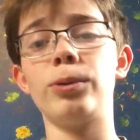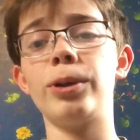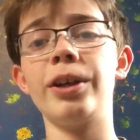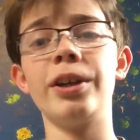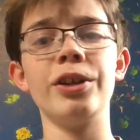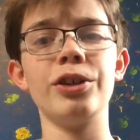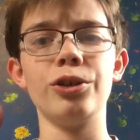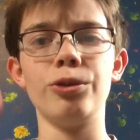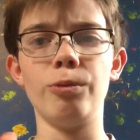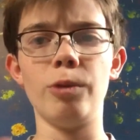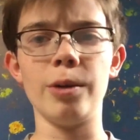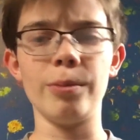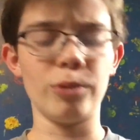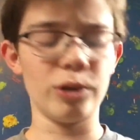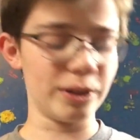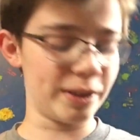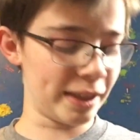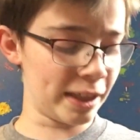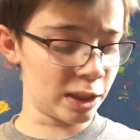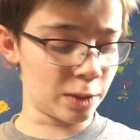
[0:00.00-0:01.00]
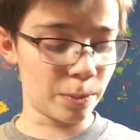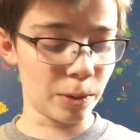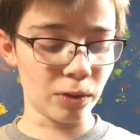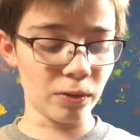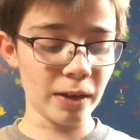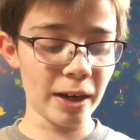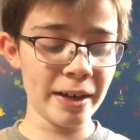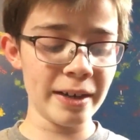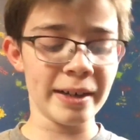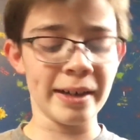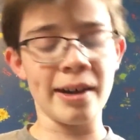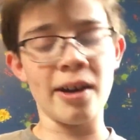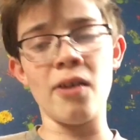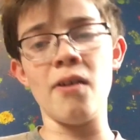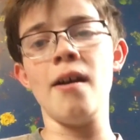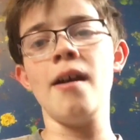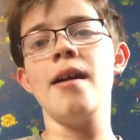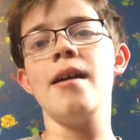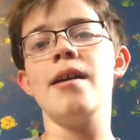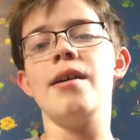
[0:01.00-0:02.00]
We're going to do one more test, but right
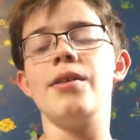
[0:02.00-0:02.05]
now,